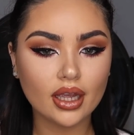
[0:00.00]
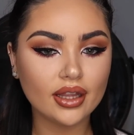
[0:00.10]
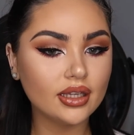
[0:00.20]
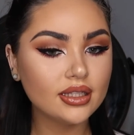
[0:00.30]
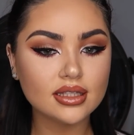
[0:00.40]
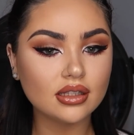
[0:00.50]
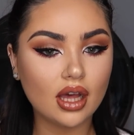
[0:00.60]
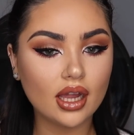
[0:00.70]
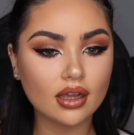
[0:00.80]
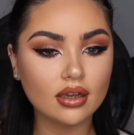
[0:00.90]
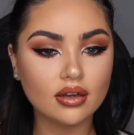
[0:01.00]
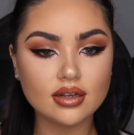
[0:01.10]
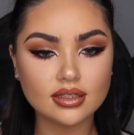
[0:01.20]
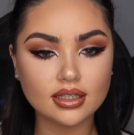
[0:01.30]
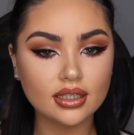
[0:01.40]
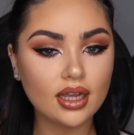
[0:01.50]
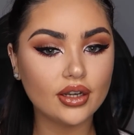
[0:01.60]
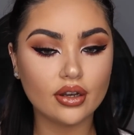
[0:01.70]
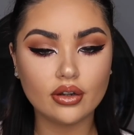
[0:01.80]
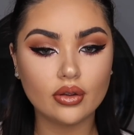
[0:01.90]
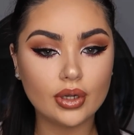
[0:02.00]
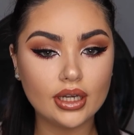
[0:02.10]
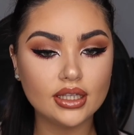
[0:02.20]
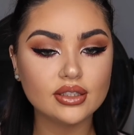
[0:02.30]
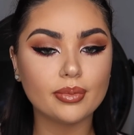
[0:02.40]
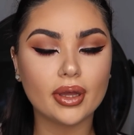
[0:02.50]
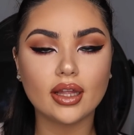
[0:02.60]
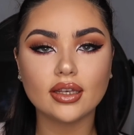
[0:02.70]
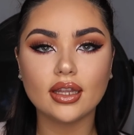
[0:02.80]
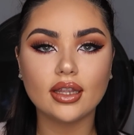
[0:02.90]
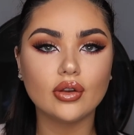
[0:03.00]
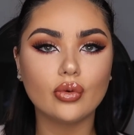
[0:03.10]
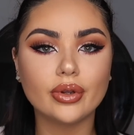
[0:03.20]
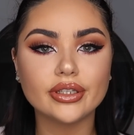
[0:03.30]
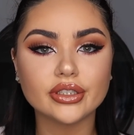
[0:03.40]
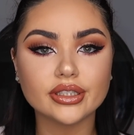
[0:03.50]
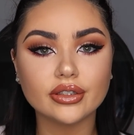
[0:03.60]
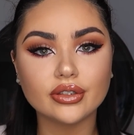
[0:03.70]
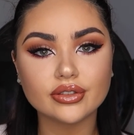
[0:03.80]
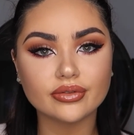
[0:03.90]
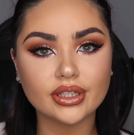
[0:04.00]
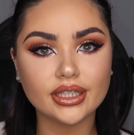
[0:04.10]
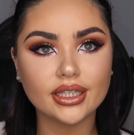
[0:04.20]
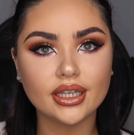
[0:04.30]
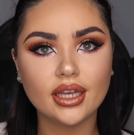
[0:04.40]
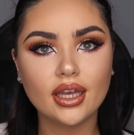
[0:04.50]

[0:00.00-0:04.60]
I think it's the liner, honestly. I don't know what it is, but it always just looks really